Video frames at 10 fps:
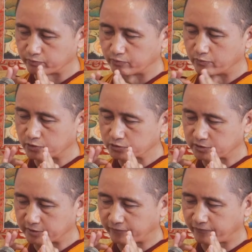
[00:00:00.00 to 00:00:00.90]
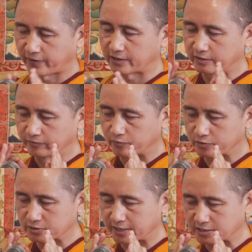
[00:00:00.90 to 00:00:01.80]
most effective,
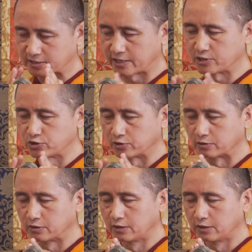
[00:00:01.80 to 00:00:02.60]
most essential,